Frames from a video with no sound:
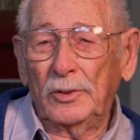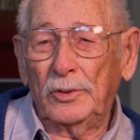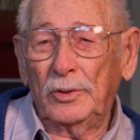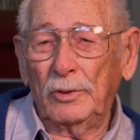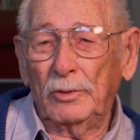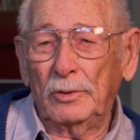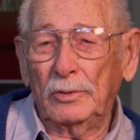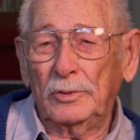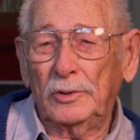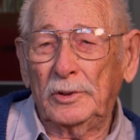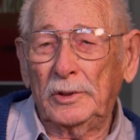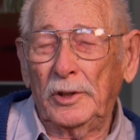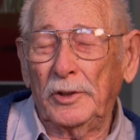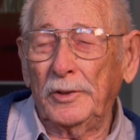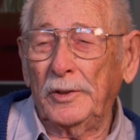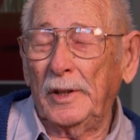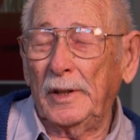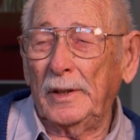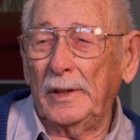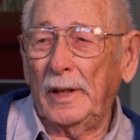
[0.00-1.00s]
to
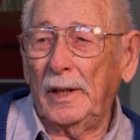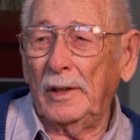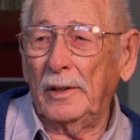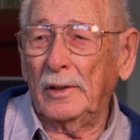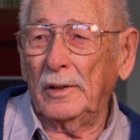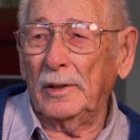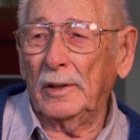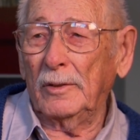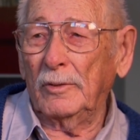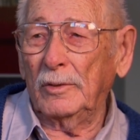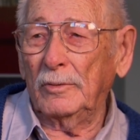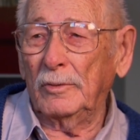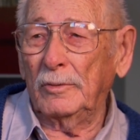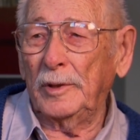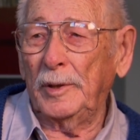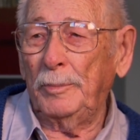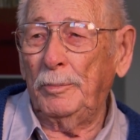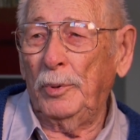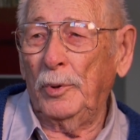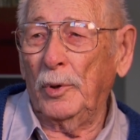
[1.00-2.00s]
turn in their
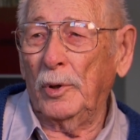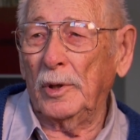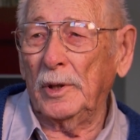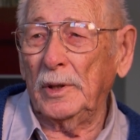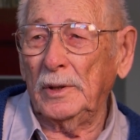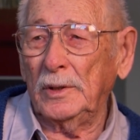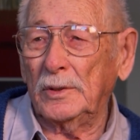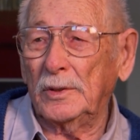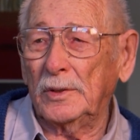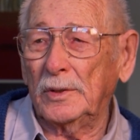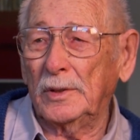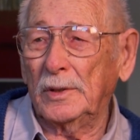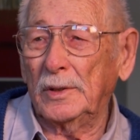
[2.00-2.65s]
reports